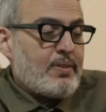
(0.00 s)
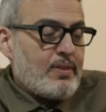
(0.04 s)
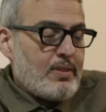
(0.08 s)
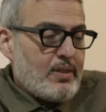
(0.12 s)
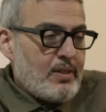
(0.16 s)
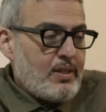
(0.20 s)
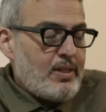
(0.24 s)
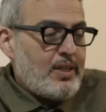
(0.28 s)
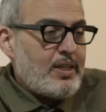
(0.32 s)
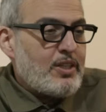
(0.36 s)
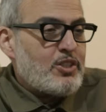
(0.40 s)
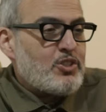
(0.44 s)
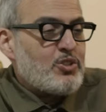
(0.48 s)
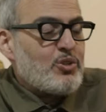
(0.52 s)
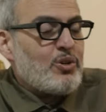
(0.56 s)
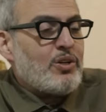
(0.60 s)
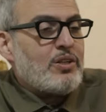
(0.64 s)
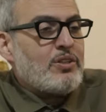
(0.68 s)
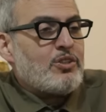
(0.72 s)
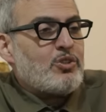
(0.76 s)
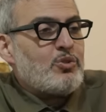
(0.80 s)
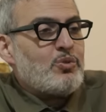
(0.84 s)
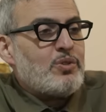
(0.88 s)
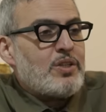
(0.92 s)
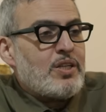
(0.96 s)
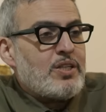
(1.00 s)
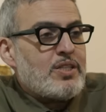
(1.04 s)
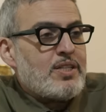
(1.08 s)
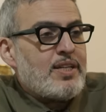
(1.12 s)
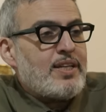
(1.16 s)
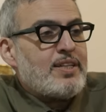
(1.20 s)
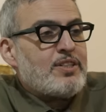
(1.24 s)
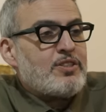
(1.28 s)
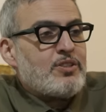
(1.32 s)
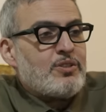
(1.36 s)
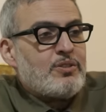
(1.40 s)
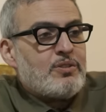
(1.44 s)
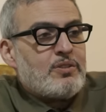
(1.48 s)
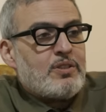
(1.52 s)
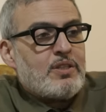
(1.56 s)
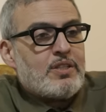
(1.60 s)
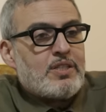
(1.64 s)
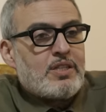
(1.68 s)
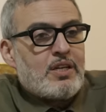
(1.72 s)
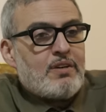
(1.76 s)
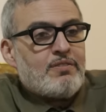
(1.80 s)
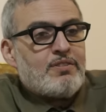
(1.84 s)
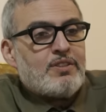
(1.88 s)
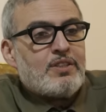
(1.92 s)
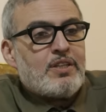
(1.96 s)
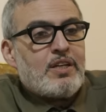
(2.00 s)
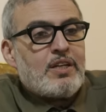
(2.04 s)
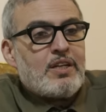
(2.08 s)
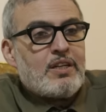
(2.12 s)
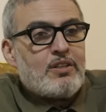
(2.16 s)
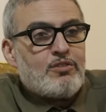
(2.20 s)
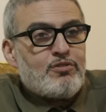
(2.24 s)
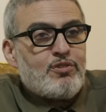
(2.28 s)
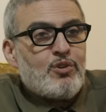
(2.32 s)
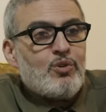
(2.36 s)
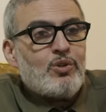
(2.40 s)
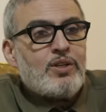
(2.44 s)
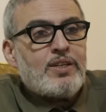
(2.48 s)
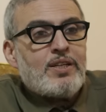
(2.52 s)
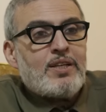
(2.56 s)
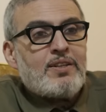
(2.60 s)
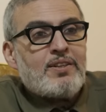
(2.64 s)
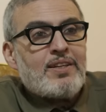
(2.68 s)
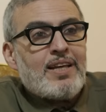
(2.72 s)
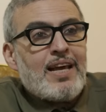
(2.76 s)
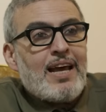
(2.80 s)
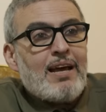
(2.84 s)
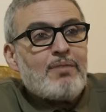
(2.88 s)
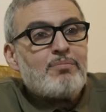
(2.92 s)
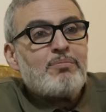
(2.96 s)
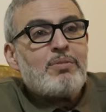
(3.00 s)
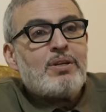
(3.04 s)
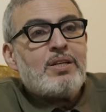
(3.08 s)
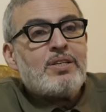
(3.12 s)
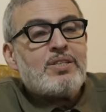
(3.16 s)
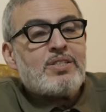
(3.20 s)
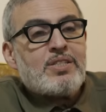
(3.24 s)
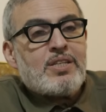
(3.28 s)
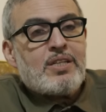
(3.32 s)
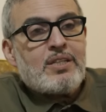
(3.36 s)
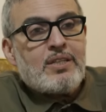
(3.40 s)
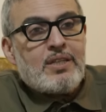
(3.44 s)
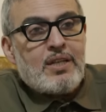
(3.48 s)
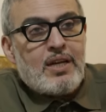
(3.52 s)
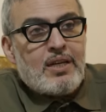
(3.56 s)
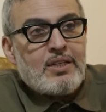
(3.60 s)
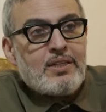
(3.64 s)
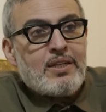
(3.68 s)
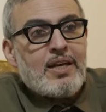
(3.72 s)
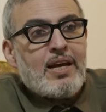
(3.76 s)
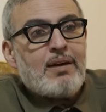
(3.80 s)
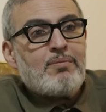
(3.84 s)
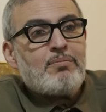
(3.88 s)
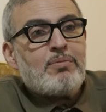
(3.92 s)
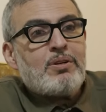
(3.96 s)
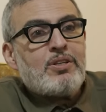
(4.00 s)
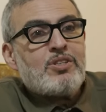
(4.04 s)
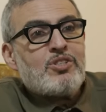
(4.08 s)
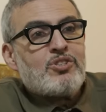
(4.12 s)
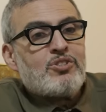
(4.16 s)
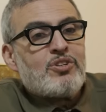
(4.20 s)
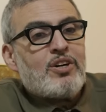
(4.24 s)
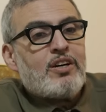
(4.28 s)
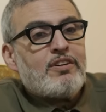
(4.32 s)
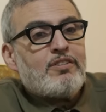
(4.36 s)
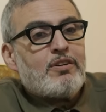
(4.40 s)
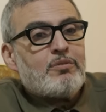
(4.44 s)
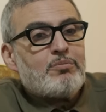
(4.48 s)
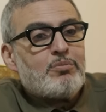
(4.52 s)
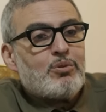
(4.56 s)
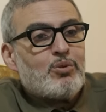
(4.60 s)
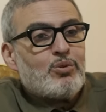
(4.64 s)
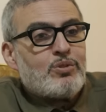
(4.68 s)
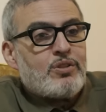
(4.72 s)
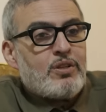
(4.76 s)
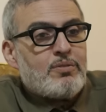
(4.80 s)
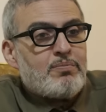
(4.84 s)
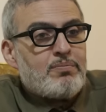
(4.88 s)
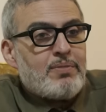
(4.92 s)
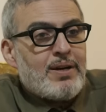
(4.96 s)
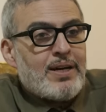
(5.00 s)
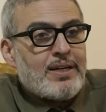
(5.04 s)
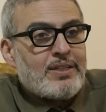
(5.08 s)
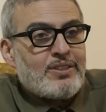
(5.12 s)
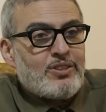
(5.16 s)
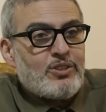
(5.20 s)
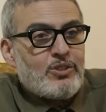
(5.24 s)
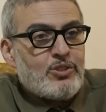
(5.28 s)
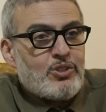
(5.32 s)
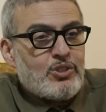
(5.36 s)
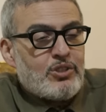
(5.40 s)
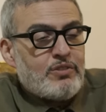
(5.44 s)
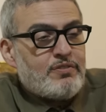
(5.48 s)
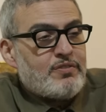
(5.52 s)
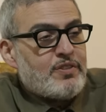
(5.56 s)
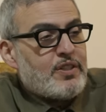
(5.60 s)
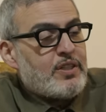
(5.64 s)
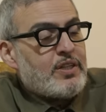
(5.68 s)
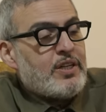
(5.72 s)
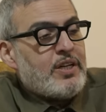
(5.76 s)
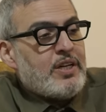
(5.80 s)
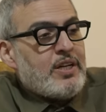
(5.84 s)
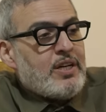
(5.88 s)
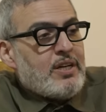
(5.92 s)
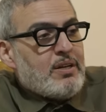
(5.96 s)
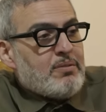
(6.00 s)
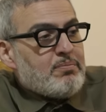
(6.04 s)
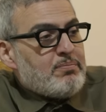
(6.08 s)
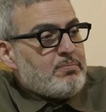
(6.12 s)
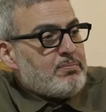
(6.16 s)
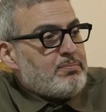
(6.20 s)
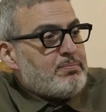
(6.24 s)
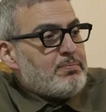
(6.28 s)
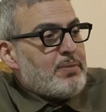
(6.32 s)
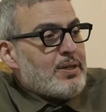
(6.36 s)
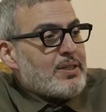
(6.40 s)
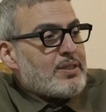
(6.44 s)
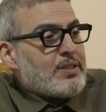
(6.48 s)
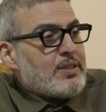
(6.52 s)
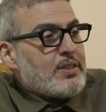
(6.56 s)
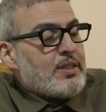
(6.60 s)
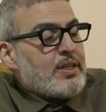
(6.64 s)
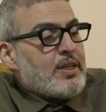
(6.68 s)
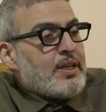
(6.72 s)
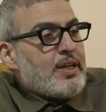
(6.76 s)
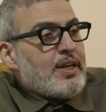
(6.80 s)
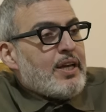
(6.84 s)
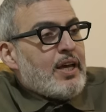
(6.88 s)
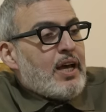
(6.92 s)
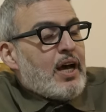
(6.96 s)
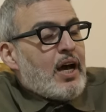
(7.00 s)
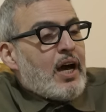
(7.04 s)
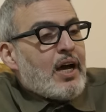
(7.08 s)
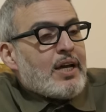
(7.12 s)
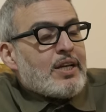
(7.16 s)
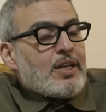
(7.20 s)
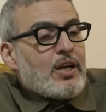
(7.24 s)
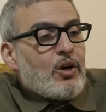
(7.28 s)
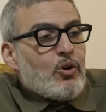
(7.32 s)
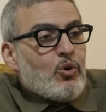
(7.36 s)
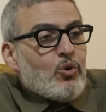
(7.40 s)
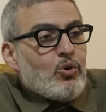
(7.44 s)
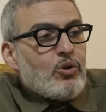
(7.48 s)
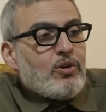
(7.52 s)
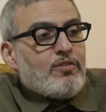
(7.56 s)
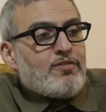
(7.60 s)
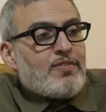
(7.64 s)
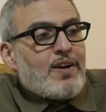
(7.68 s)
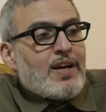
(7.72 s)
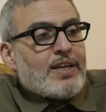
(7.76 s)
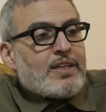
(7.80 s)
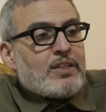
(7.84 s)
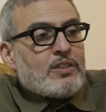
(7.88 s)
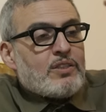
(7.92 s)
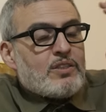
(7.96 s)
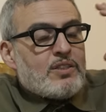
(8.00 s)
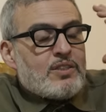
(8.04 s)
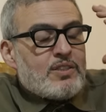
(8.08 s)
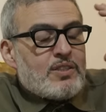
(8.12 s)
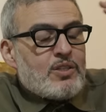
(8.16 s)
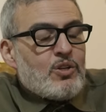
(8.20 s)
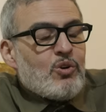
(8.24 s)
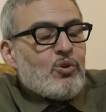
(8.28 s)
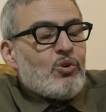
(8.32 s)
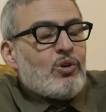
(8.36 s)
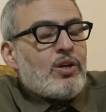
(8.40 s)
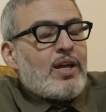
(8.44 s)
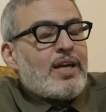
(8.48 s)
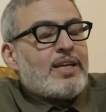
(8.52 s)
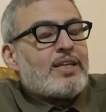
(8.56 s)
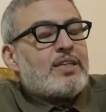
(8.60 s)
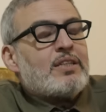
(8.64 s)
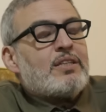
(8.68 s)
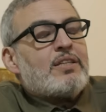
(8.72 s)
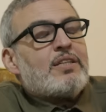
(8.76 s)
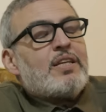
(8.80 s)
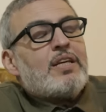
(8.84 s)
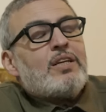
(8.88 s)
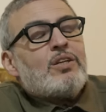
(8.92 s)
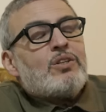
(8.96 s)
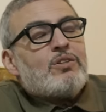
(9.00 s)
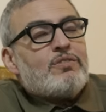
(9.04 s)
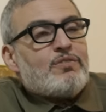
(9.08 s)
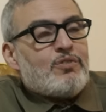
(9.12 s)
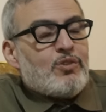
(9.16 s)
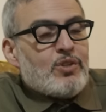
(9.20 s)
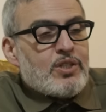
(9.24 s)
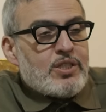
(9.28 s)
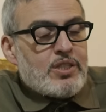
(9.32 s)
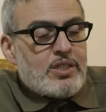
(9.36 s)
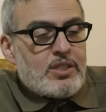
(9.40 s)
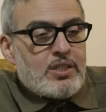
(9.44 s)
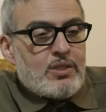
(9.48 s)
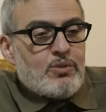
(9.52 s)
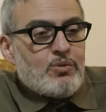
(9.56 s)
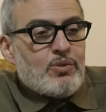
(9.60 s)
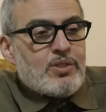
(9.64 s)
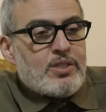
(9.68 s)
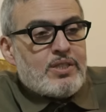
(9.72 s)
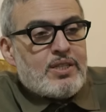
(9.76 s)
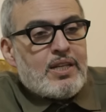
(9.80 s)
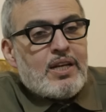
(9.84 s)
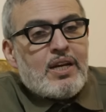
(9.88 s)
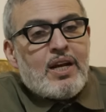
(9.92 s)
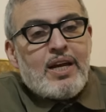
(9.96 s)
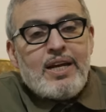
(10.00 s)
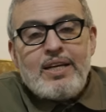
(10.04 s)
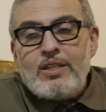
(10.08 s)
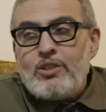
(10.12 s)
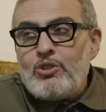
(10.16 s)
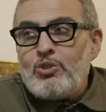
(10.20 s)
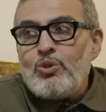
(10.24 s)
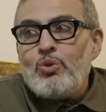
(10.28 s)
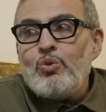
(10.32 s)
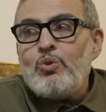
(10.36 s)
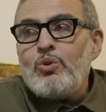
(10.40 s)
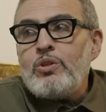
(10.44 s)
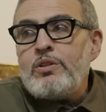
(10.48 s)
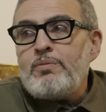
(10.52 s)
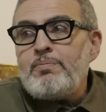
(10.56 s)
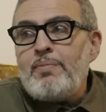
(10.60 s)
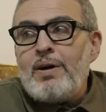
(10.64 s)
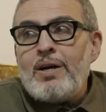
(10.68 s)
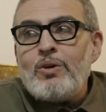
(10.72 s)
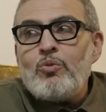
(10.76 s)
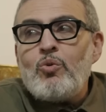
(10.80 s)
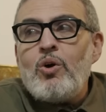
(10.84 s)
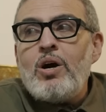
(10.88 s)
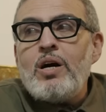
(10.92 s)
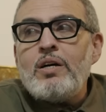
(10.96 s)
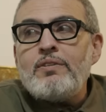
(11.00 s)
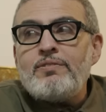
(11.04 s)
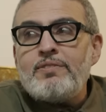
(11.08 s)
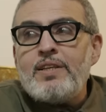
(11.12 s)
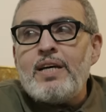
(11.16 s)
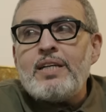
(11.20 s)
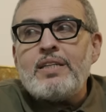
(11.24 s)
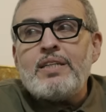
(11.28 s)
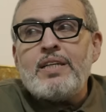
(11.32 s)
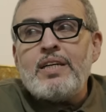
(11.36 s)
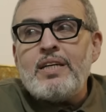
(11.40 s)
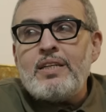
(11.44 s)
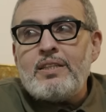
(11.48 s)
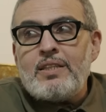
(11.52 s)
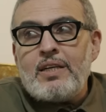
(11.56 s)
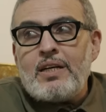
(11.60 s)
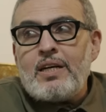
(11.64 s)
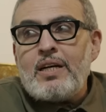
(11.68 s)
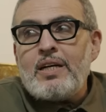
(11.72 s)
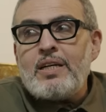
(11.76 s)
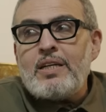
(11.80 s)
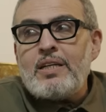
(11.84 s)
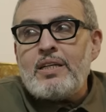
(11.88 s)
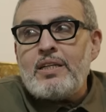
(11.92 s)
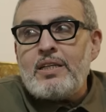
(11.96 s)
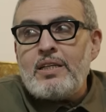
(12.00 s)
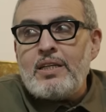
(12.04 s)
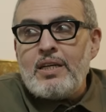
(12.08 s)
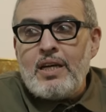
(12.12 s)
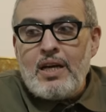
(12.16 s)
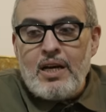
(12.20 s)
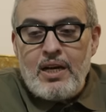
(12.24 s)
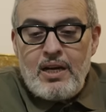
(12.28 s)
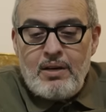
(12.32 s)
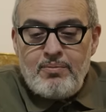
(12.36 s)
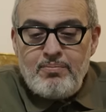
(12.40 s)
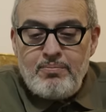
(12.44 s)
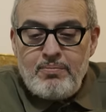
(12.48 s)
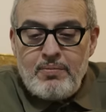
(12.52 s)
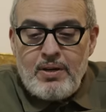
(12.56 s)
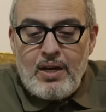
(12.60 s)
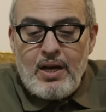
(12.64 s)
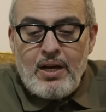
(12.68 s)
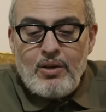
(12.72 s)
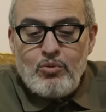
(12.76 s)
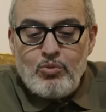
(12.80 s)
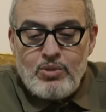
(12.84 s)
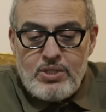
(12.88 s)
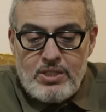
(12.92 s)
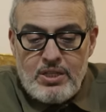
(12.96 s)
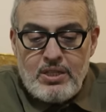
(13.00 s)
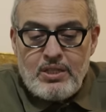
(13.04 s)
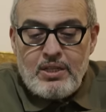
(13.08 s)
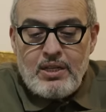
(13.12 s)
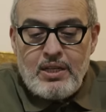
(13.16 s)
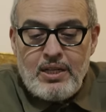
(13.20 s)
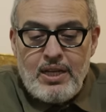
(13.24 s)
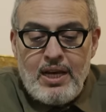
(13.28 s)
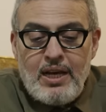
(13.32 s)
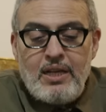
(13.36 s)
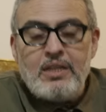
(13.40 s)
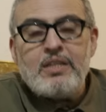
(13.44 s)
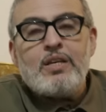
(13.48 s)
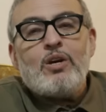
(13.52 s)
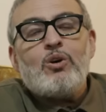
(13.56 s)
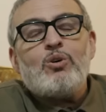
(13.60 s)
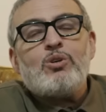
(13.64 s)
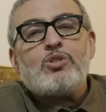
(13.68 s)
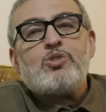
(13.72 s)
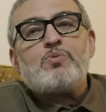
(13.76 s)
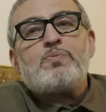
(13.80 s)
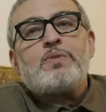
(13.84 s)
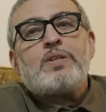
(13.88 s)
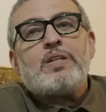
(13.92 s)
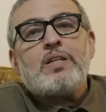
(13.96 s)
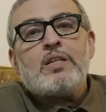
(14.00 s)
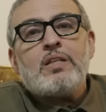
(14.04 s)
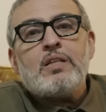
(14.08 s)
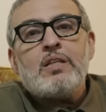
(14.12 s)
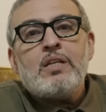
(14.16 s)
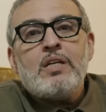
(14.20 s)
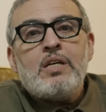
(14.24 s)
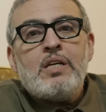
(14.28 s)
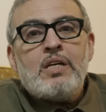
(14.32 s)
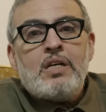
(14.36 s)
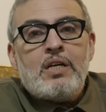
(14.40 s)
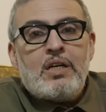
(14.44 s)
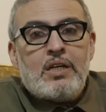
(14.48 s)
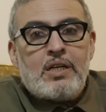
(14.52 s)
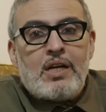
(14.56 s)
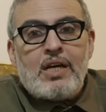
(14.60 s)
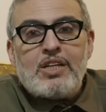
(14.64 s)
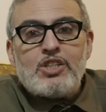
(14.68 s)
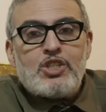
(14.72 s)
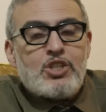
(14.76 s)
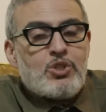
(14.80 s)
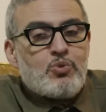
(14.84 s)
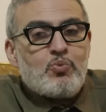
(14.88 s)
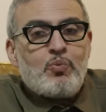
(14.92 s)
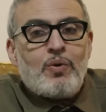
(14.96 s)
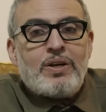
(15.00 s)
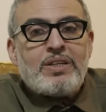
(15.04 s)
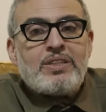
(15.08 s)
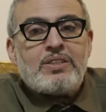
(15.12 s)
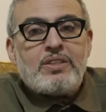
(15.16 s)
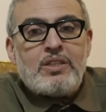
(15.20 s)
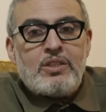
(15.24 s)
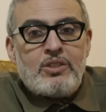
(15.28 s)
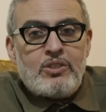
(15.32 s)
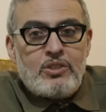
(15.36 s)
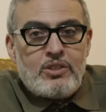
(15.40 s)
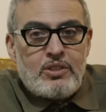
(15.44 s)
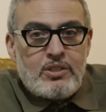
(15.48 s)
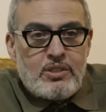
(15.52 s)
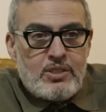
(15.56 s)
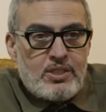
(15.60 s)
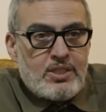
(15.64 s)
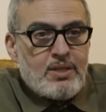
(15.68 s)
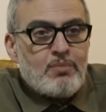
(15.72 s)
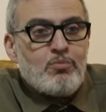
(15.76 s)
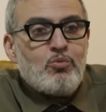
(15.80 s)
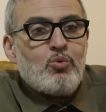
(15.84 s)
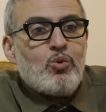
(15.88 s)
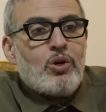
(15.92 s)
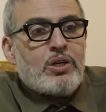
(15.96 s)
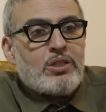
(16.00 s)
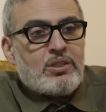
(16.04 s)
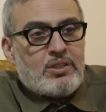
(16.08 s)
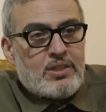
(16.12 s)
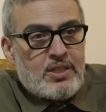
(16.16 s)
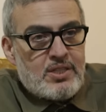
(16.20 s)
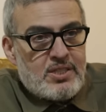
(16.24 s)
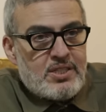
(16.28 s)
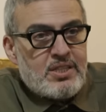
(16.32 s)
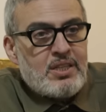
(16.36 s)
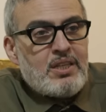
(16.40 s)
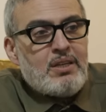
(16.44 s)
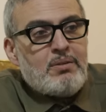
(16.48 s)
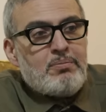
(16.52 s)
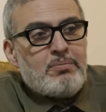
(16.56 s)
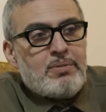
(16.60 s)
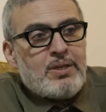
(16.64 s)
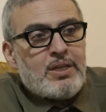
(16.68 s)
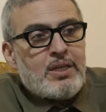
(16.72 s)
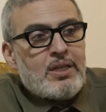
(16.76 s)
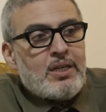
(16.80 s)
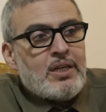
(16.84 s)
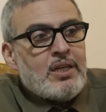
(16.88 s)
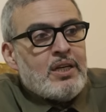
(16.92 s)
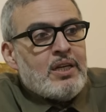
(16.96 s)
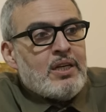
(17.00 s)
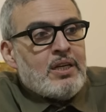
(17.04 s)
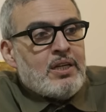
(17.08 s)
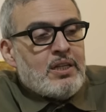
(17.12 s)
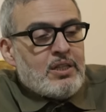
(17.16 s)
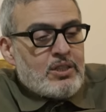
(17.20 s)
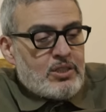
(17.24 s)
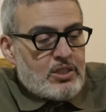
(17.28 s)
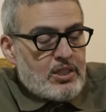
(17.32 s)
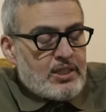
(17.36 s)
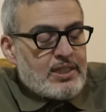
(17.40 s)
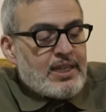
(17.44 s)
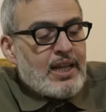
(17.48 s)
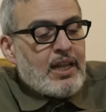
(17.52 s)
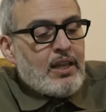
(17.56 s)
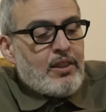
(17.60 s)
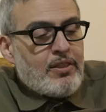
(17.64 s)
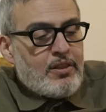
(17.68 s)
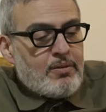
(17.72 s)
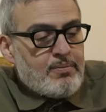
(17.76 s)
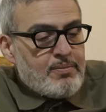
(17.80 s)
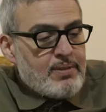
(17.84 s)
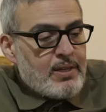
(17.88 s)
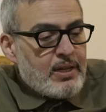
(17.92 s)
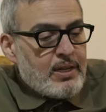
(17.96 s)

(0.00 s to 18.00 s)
Later on, 2 days later, discovered that it had fallen in the ambulance, and the ambulance driver brought it back to Shifa. But All I could think of was that I had told my wife that day that I was at al-Ahli hospital, and I just wanted someone to see me to tell them